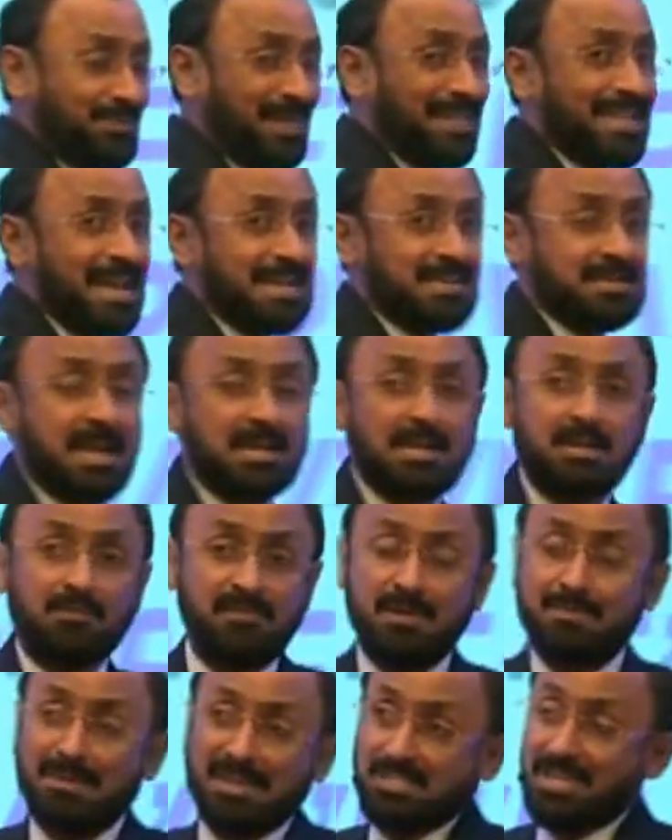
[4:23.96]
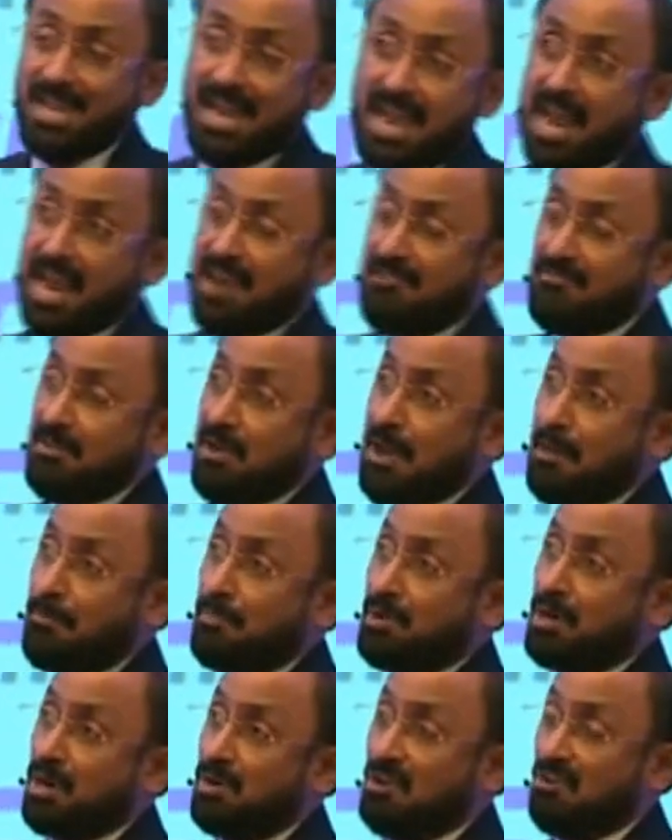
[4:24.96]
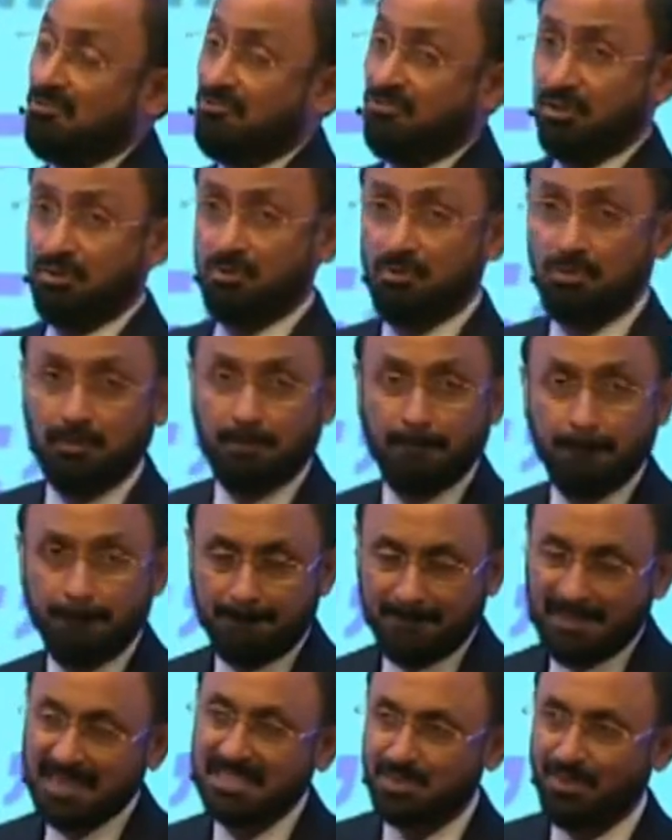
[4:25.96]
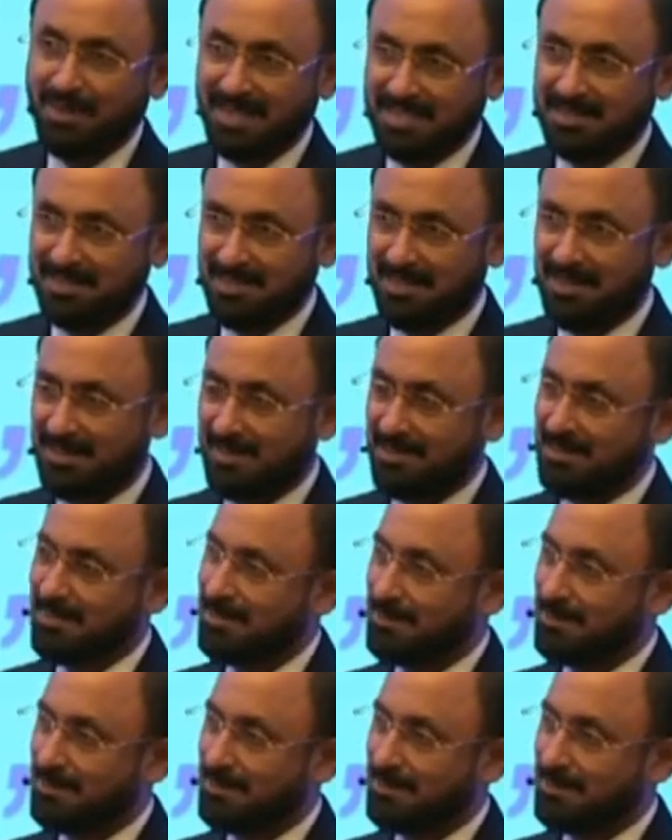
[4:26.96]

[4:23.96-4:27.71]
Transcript: with that talent, we must say, hey, we are proud of you. That is what is needed.